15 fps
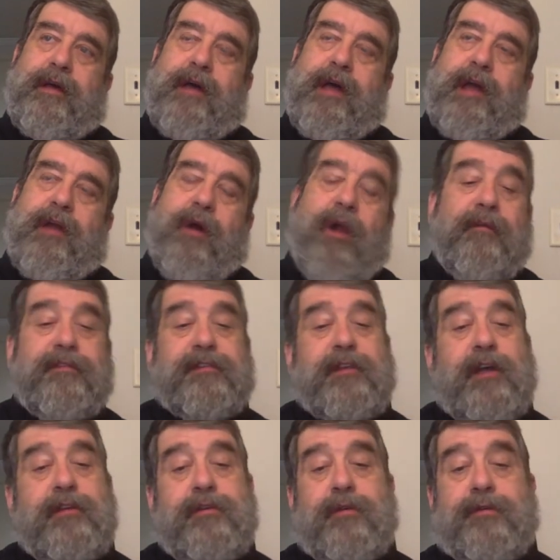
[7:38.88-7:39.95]
And all of a
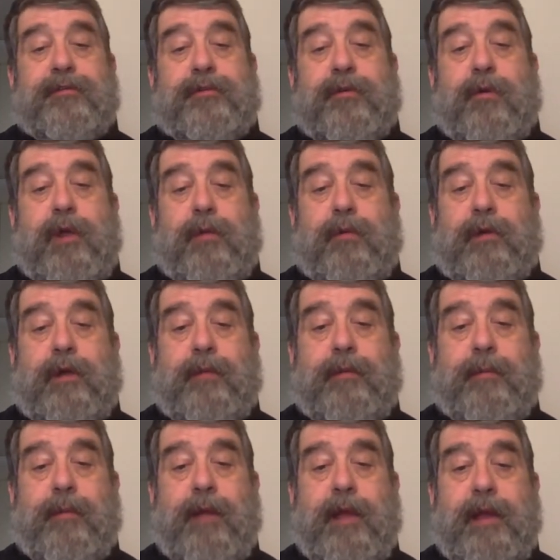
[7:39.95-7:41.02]
sudden your story will come
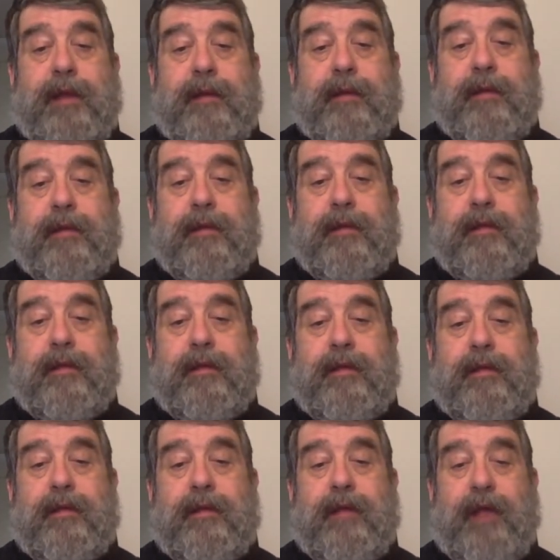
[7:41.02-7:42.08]
to mind
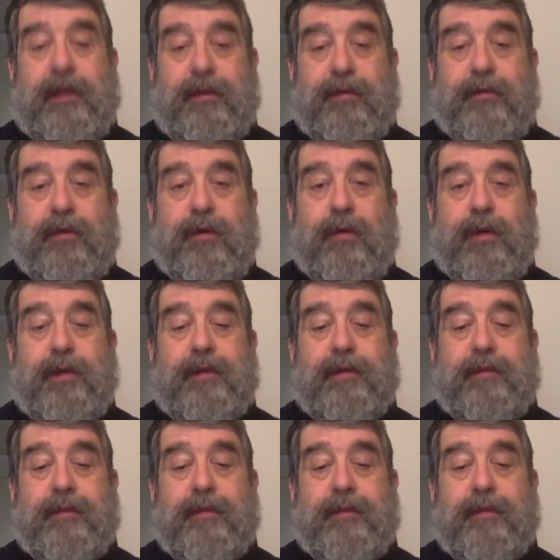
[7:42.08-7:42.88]
and you'll know it.